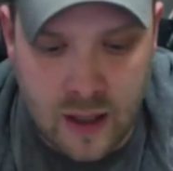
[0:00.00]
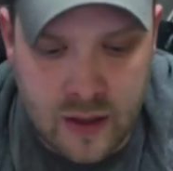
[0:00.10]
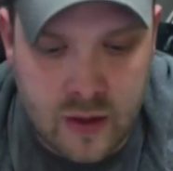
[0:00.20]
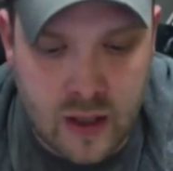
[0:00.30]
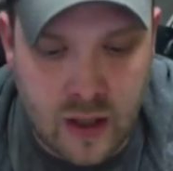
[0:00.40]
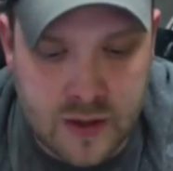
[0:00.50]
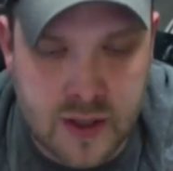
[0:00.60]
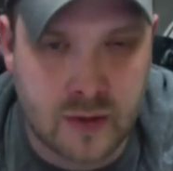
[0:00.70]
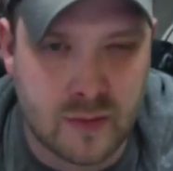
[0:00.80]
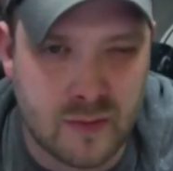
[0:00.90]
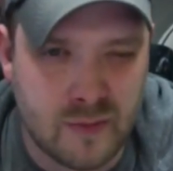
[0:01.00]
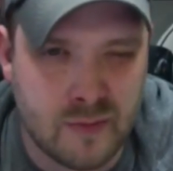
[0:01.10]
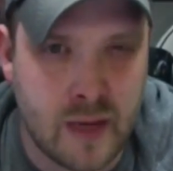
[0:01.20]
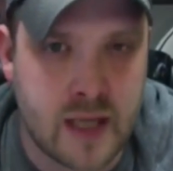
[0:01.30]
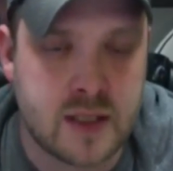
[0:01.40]
You can also
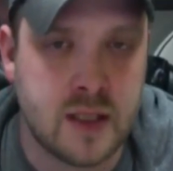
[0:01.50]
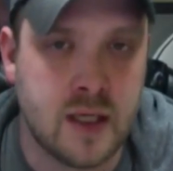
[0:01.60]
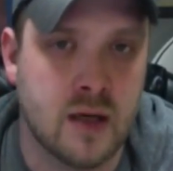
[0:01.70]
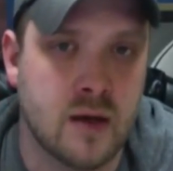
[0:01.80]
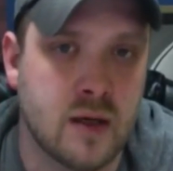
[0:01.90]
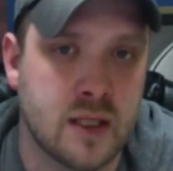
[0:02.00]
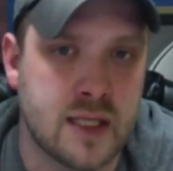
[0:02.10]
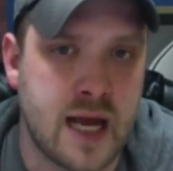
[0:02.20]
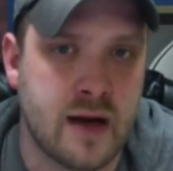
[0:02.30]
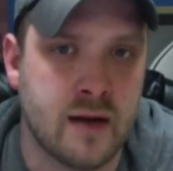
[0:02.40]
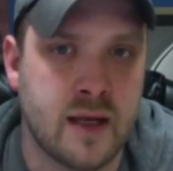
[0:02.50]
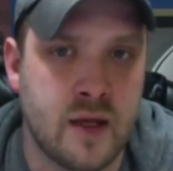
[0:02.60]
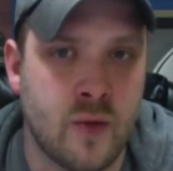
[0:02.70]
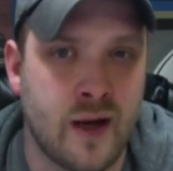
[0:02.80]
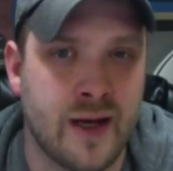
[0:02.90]
mention to your designer that
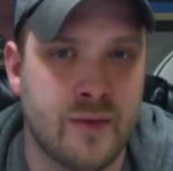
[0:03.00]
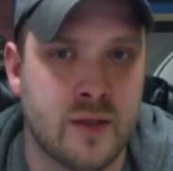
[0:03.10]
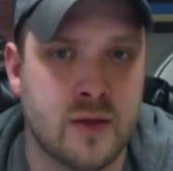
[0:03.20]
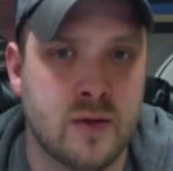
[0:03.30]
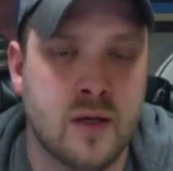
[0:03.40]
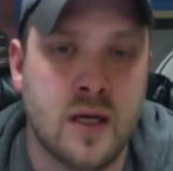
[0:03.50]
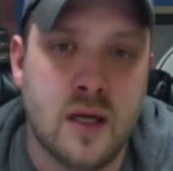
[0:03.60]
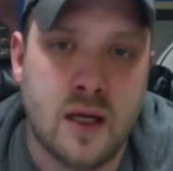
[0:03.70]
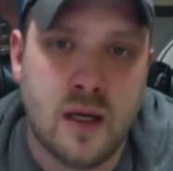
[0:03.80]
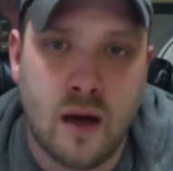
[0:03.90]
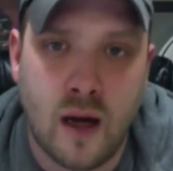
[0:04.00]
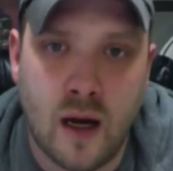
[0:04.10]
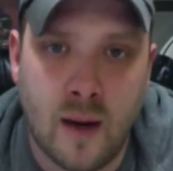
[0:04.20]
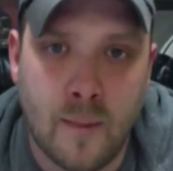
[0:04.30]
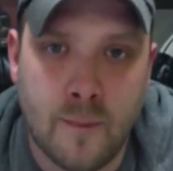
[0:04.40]
you want him to
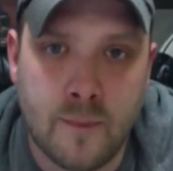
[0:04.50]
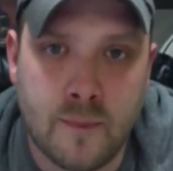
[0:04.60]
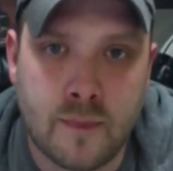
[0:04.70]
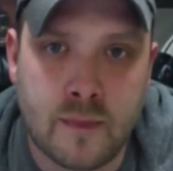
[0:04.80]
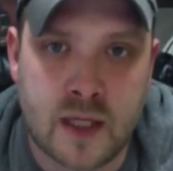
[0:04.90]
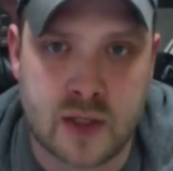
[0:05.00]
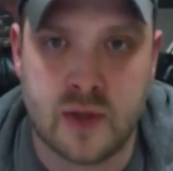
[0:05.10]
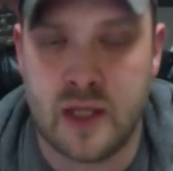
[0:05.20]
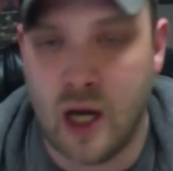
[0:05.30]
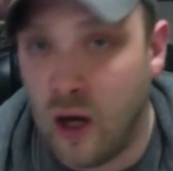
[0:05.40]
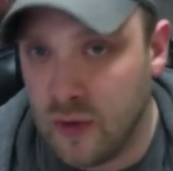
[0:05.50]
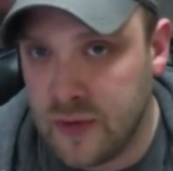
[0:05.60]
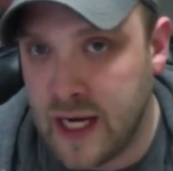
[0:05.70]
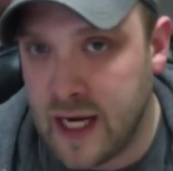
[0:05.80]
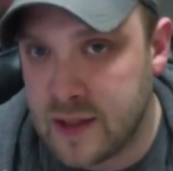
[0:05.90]
make sure that the alt
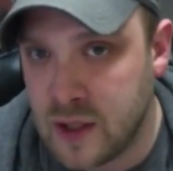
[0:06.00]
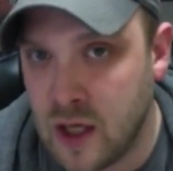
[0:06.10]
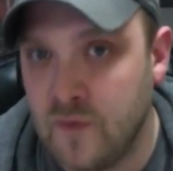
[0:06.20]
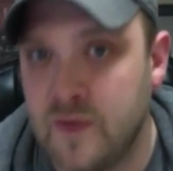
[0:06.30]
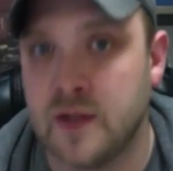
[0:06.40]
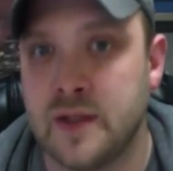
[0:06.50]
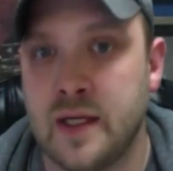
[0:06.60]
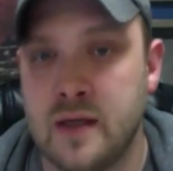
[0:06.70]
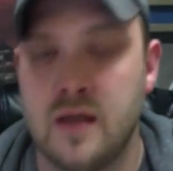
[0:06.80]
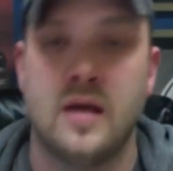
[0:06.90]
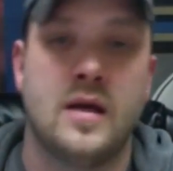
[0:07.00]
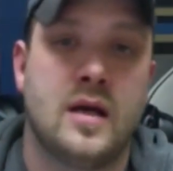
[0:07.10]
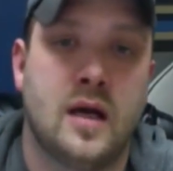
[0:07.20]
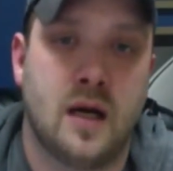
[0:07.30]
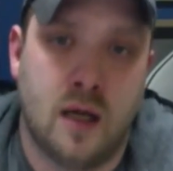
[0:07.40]
tags are all filled in,
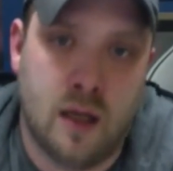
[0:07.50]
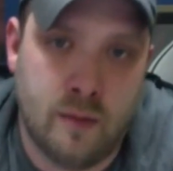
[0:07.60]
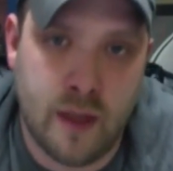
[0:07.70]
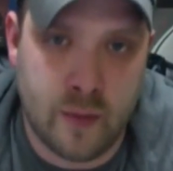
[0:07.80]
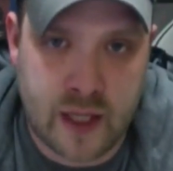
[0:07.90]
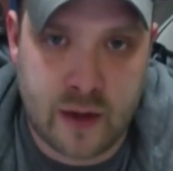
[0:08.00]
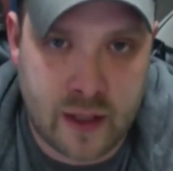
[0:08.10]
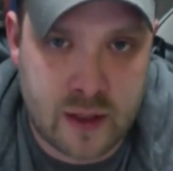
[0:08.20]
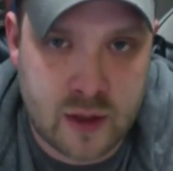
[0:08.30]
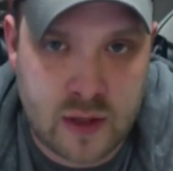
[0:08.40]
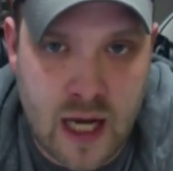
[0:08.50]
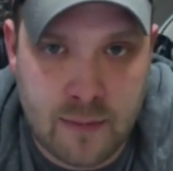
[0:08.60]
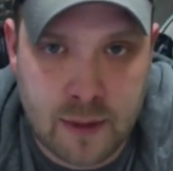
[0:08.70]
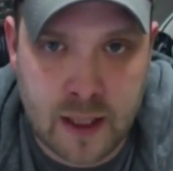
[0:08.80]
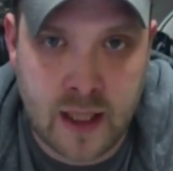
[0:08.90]
and without getting too
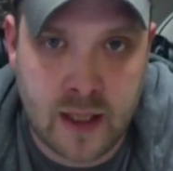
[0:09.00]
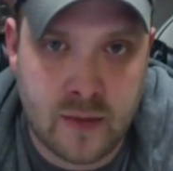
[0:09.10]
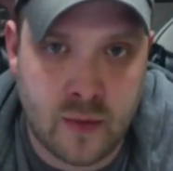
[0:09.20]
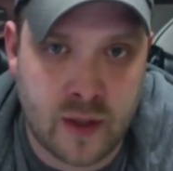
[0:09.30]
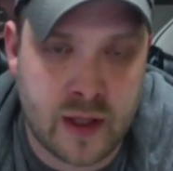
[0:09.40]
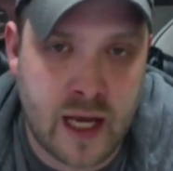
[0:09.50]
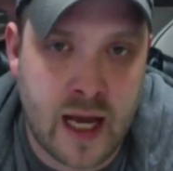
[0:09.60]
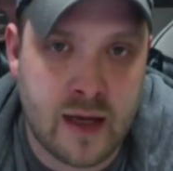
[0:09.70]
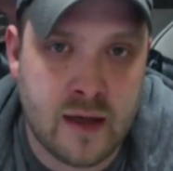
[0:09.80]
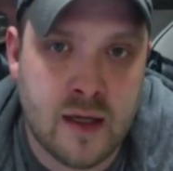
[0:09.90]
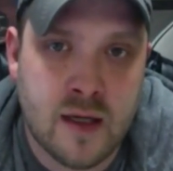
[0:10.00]
complicated with that.